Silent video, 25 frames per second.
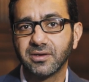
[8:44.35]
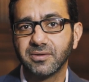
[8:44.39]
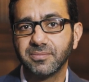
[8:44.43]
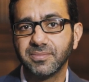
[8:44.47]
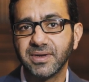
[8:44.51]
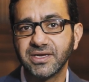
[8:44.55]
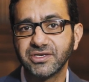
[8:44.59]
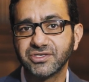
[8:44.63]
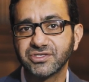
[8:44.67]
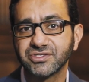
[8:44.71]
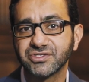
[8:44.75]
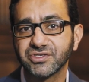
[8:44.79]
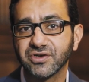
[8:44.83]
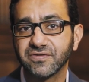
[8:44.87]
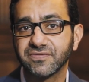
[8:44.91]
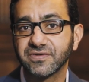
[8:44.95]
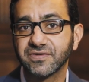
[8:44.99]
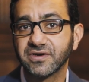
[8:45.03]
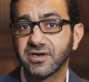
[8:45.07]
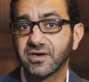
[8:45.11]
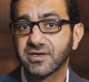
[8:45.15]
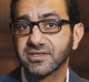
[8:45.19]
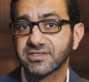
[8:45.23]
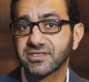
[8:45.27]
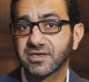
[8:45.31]
Patients
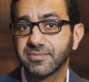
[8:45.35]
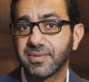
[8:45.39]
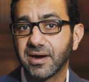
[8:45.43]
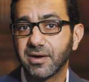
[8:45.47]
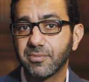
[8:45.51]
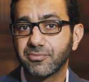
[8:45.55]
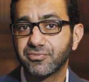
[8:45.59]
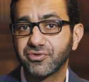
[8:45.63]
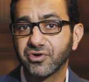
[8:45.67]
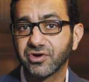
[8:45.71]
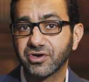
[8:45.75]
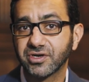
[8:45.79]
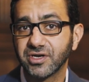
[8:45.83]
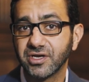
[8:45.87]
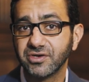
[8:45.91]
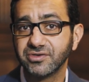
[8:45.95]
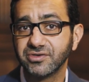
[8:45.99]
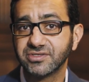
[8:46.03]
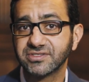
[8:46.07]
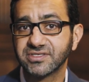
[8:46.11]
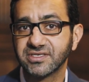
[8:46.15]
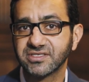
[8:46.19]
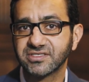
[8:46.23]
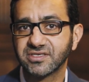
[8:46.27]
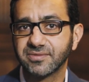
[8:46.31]
often ask about
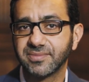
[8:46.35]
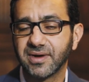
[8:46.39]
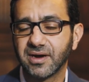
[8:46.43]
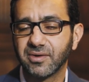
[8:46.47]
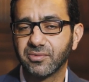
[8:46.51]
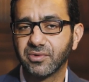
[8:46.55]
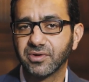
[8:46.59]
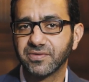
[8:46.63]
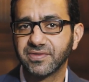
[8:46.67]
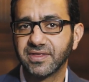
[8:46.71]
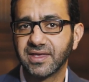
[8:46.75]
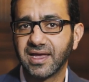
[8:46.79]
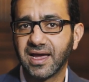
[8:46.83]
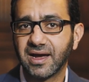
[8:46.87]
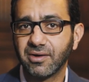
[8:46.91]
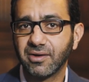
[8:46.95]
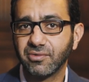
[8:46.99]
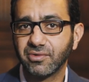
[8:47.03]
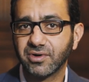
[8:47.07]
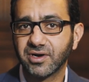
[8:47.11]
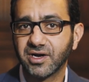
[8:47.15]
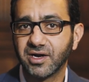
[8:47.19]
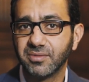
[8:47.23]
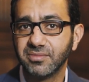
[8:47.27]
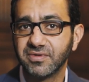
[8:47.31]
prognosis, about what the
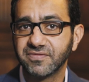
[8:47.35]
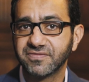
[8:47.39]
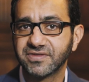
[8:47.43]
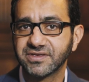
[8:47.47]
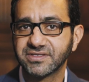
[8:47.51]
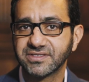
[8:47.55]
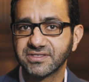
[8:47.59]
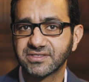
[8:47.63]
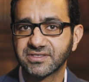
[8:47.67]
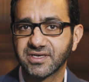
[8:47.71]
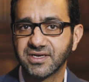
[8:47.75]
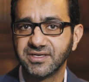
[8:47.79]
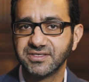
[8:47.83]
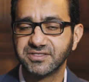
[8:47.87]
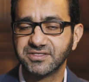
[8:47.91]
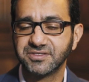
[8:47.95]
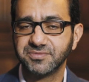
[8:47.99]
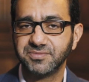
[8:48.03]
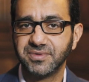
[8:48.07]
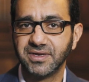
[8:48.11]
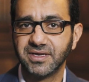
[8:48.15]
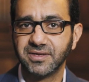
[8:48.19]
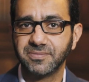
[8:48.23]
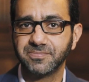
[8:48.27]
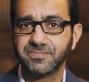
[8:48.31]
outcome of this is going to
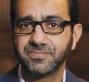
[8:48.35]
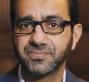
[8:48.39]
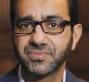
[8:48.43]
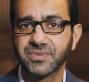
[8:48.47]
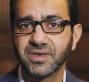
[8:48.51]
be.